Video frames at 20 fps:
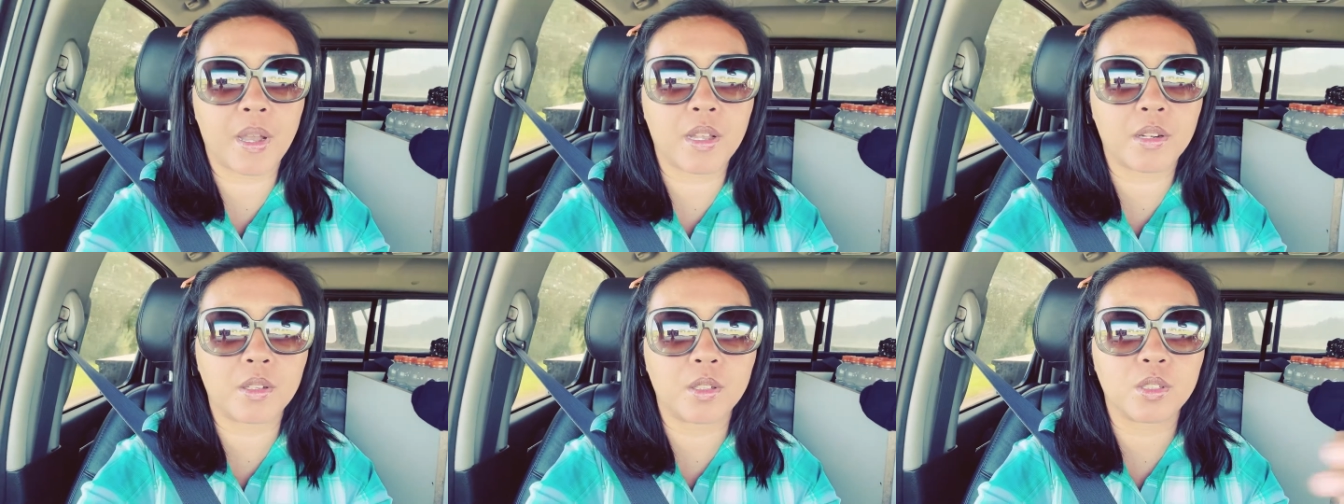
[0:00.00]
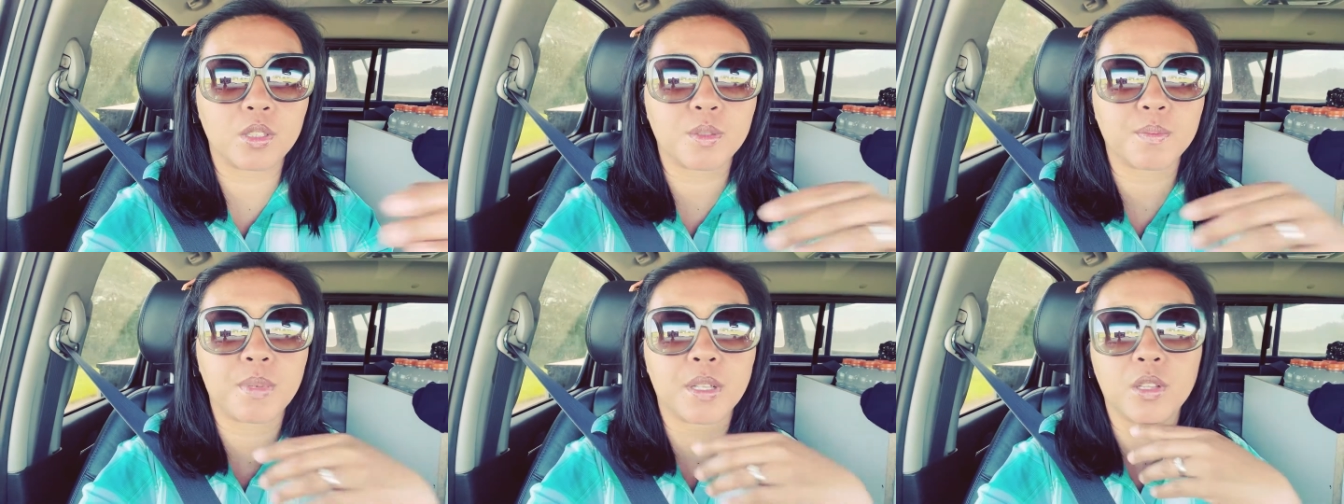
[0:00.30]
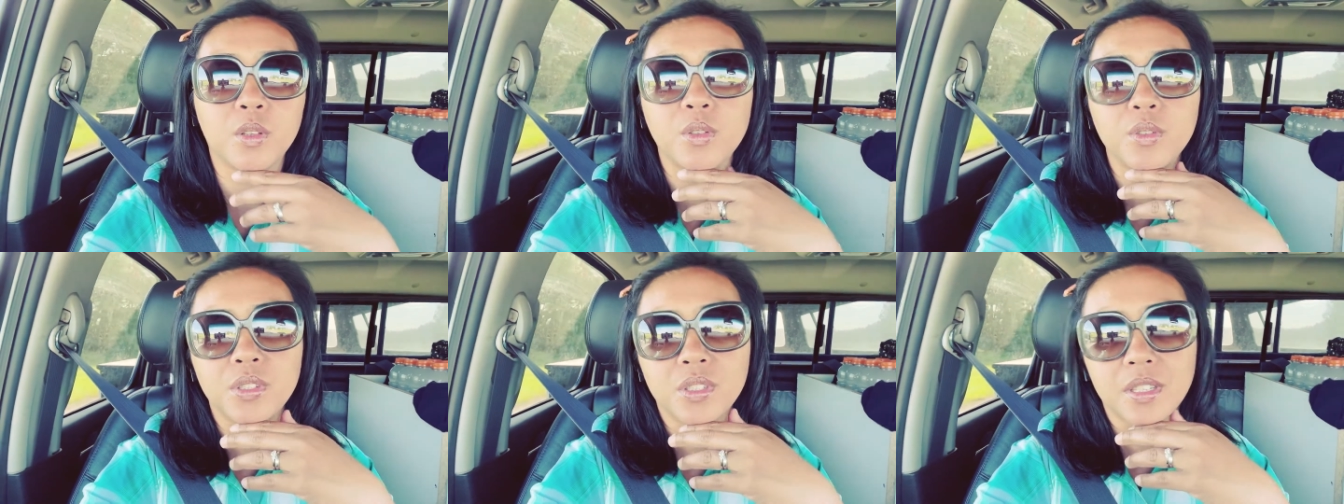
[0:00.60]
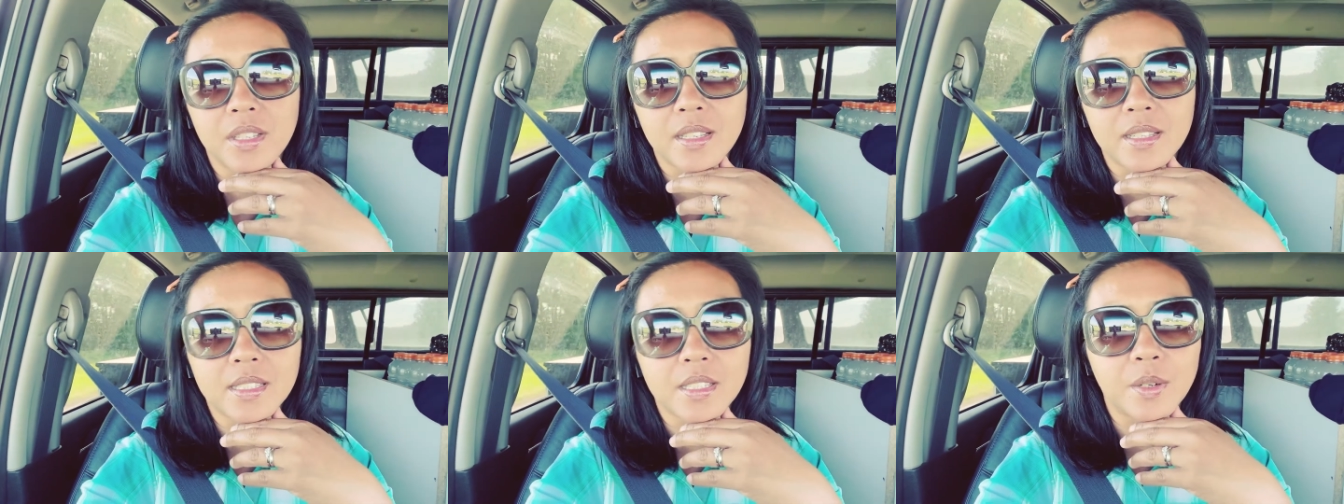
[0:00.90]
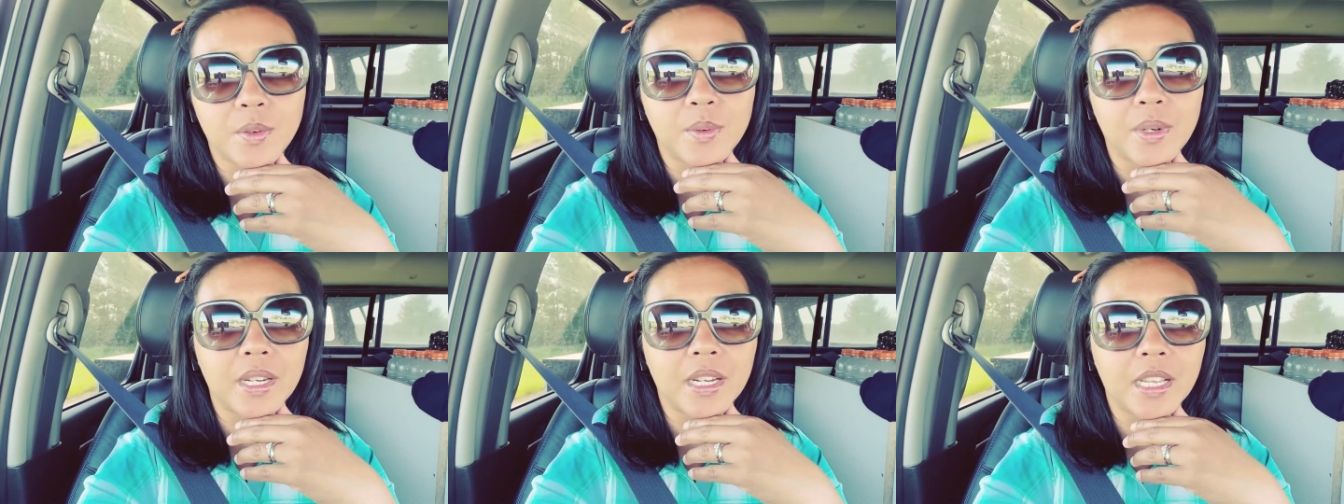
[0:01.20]
panels but those things
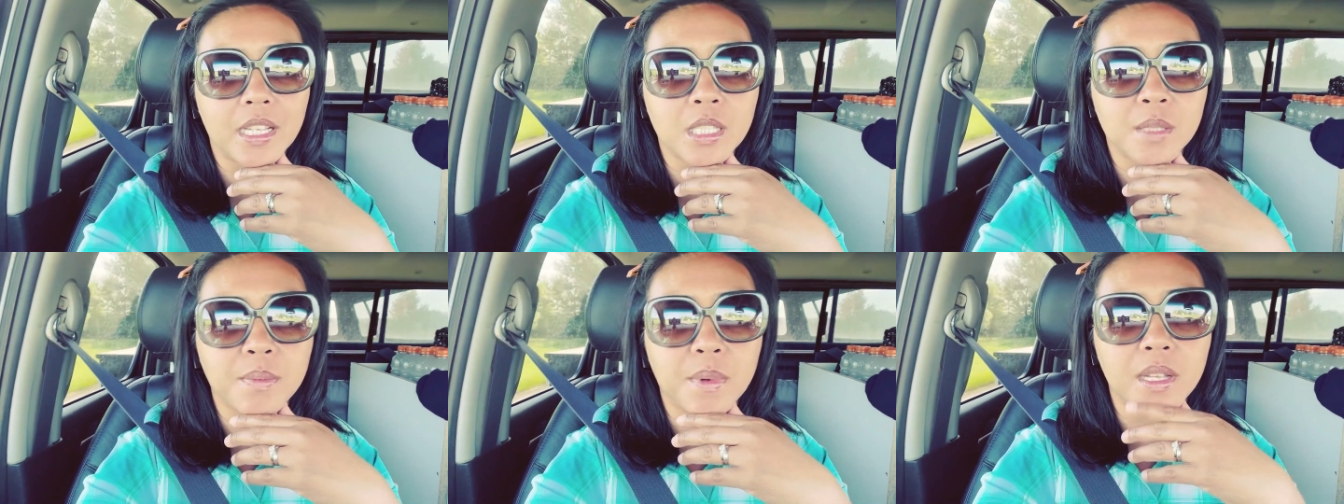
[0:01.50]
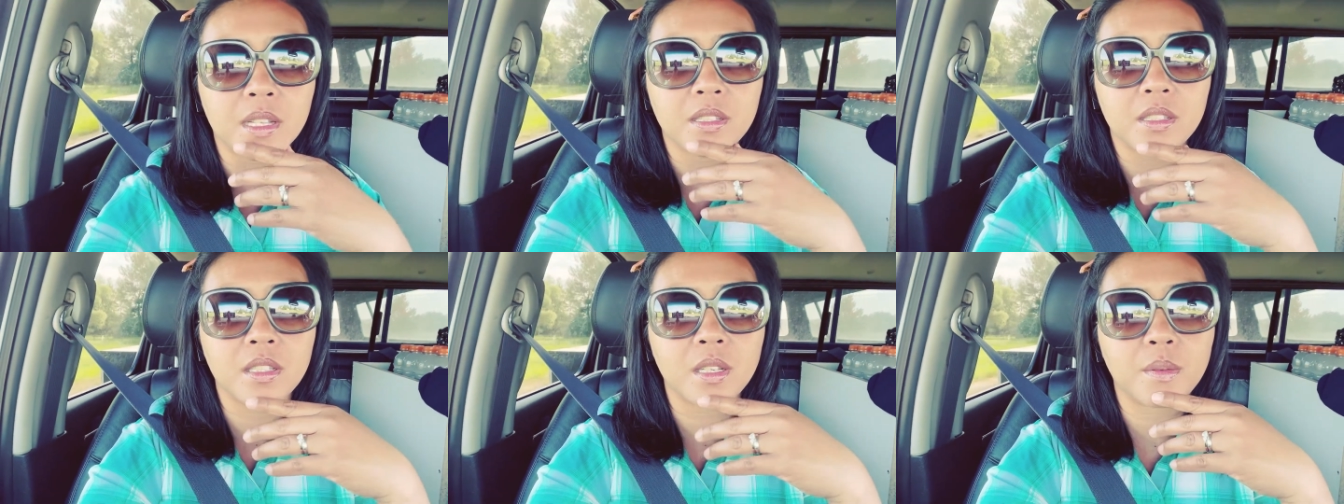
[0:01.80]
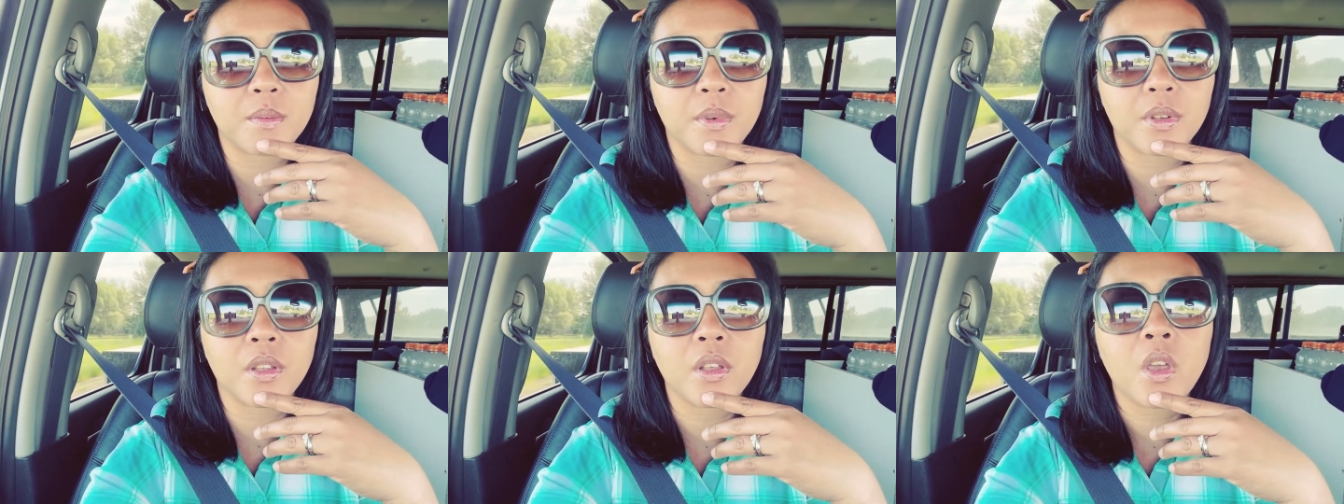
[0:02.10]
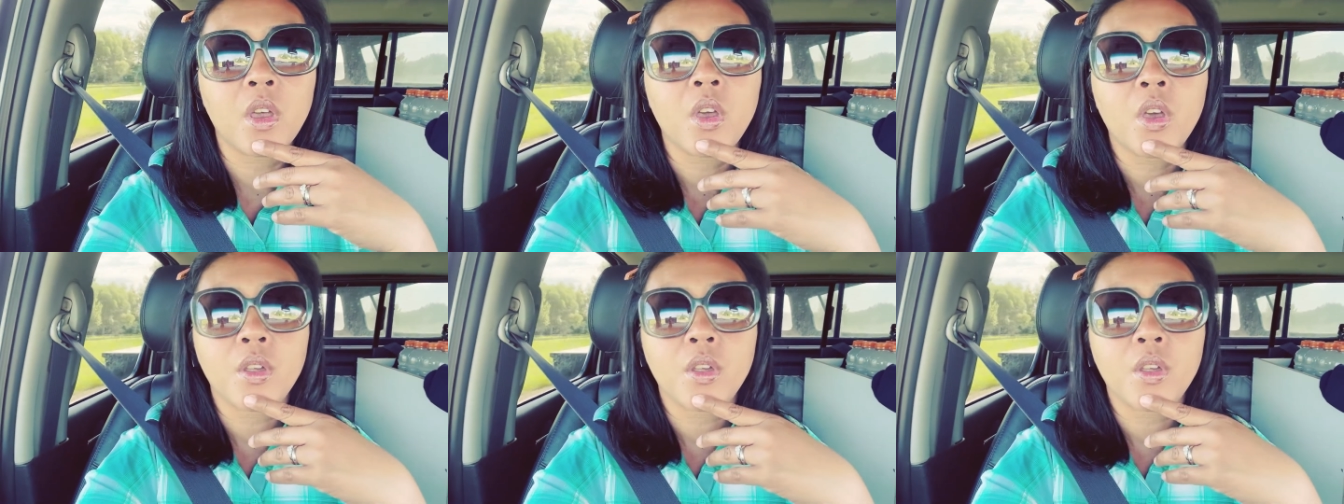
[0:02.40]
are really expensive But